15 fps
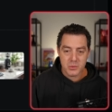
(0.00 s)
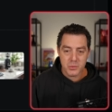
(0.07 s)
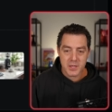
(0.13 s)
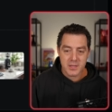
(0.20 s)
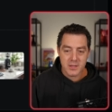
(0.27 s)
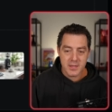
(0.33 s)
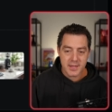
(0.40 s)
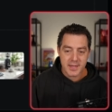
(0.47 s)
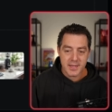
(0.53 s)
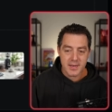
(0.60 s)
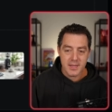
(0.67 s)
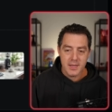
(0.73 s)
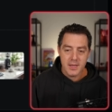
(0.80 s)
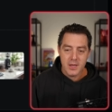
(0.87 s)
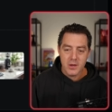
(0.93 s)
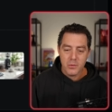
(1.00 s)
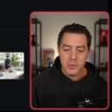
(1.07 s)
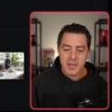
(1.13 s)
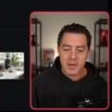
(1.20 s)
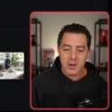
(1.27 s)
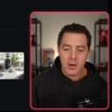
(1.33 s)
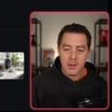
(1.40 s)
we click it, we
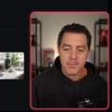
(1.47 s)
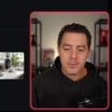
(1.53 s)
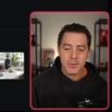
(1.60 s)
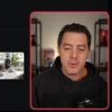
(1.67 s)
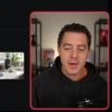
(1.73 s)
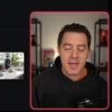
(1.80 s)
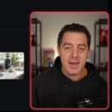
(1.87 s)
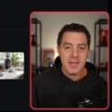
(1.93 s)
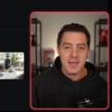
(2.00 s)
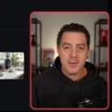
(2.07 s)
can upload any